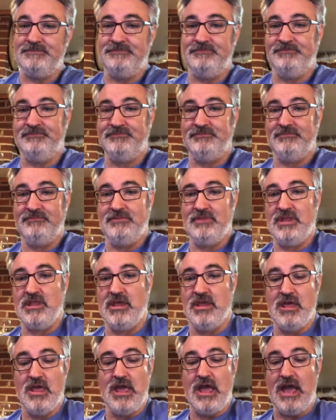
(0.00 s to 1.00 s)

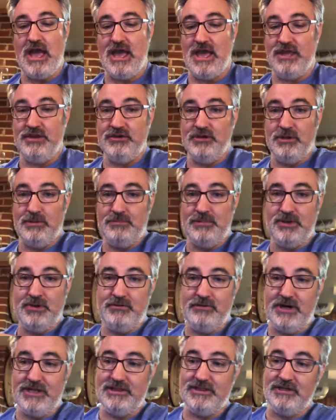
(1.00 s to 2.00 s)
and you're going to put it
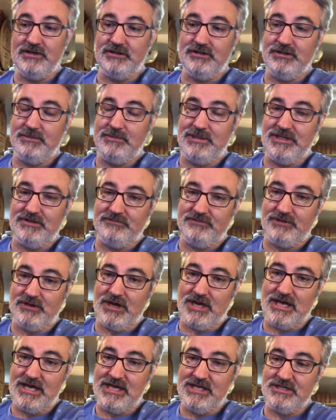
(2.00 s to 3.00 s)
right there on the meat of your
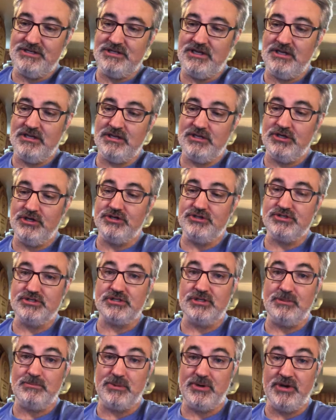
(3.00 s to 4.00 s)
hand. And you're just
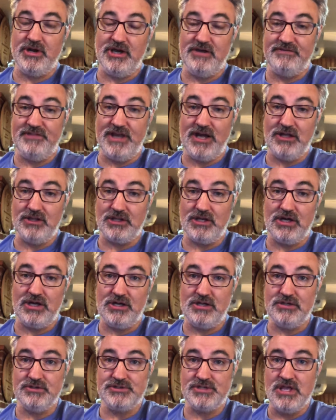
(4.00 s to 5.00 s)
going to burn off the
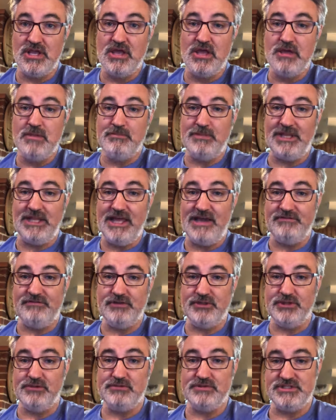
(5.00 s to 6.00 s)
alcohols, be left
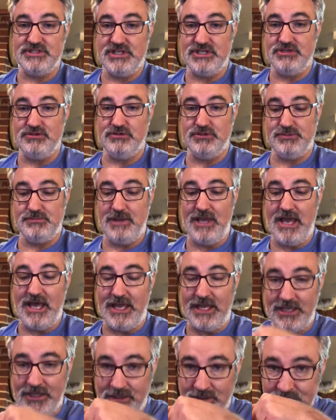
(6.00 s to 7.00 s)
with the residuals
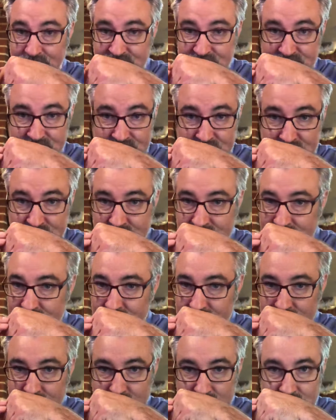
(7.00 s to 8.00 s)
behind.
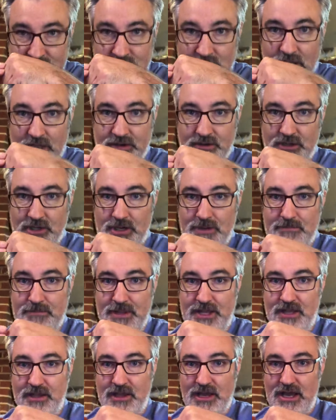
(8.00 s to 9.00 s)
And you're going
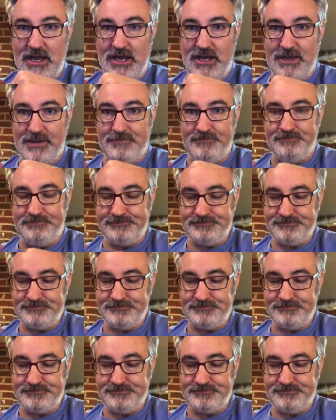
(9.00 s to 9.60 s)
to